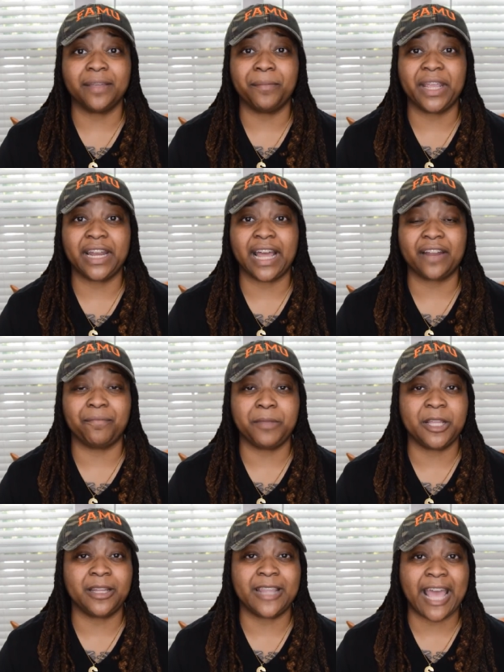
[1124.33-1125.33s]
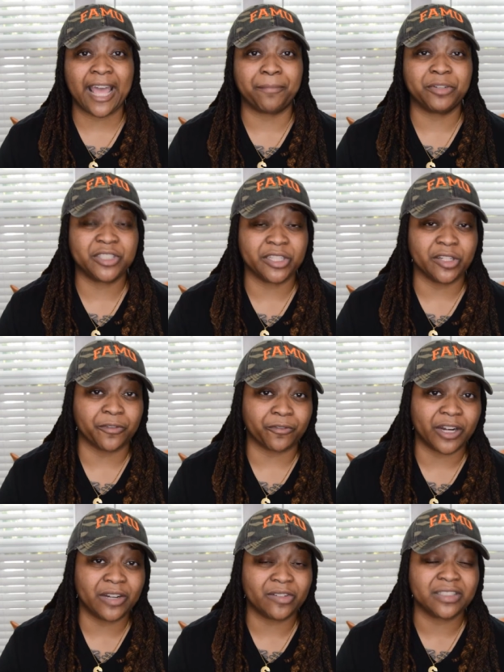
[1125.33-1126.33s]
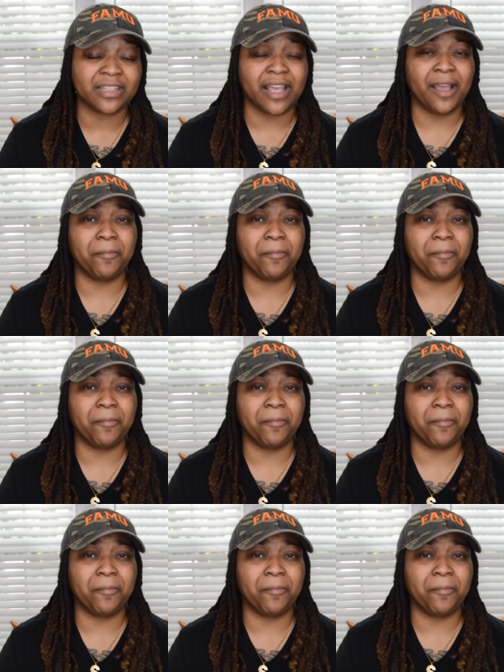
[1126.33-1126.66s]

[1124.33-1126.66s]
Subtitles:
It may not have been that particular fragrance,